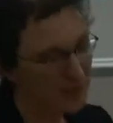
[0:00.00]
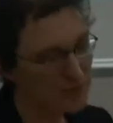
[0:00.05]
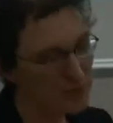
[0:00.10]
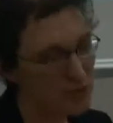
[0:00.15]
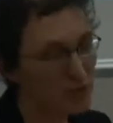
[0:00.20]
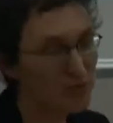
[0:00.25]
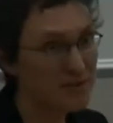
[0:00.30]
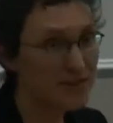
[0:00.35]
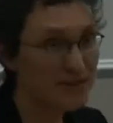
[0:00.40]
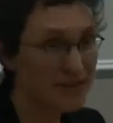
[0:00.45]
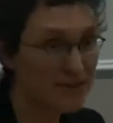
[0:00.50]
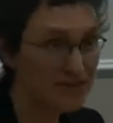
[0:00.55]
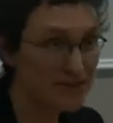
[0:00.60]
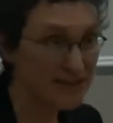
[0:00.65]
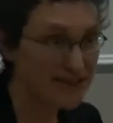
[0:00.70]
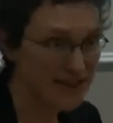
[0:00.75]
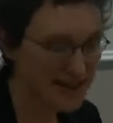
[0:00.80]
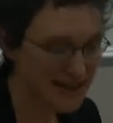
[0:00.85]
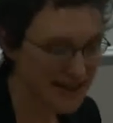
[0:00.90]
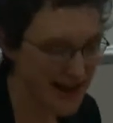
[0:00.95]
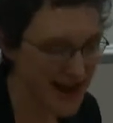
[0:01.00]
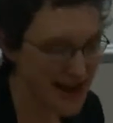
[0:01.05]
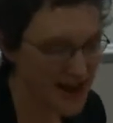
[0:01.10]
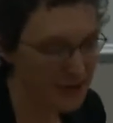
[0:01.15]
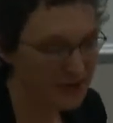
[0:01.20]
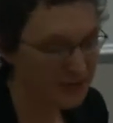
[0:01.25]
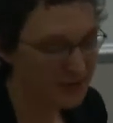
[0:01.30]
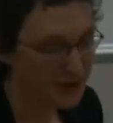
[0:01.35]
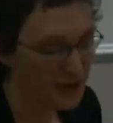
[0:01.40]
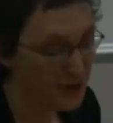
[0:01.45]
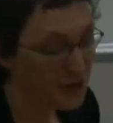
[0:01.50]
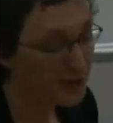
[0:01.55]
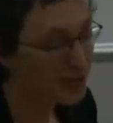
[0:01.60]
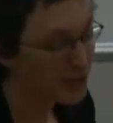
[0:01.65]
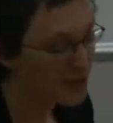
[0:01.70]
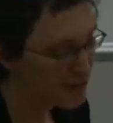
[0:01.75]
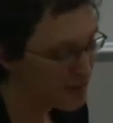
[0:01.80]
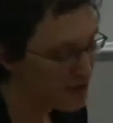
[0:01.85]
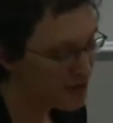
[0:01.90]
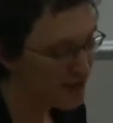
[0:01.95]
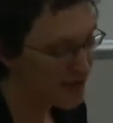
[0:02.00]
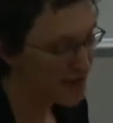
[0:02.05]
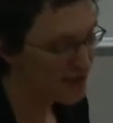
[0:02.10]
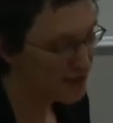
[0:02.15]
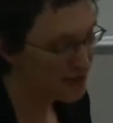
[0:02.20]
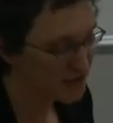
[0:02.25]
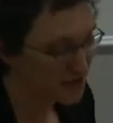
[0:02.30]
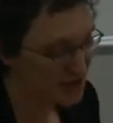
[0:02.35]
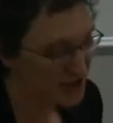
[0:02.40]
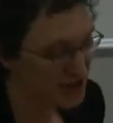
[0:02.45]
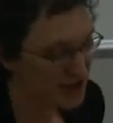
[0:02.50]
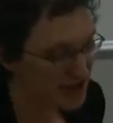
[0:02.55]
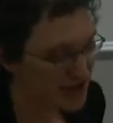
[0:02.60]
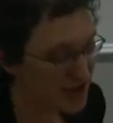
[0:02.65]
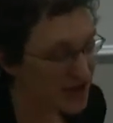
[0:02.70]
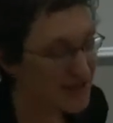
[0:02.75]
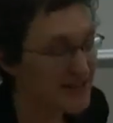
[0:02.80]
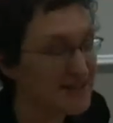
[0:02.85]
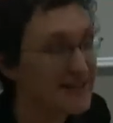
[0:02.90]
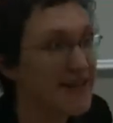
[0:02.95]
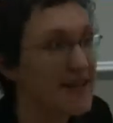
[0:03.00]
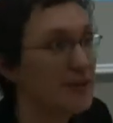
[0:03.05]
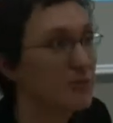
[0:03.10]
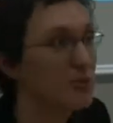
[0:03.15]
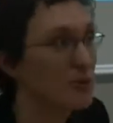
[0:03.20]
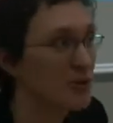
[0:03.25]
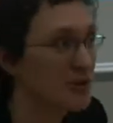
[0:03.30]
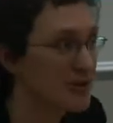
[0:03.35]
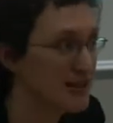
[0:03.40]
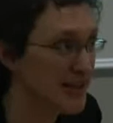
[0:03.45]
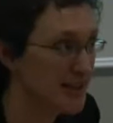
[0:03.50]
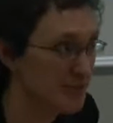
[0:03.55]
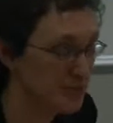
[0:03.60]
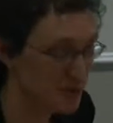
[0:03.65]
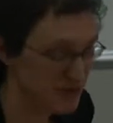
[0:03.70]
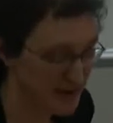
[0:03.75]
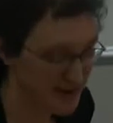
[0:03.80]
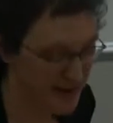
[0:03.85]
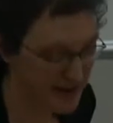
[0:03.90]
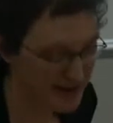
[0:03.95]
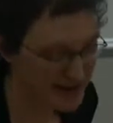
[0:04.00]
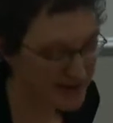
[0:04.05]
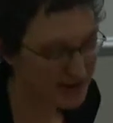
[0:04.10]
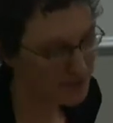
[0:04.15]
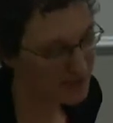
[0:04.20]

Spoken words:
moment, obviously, the unemployment rate in the region is currently 10.8%.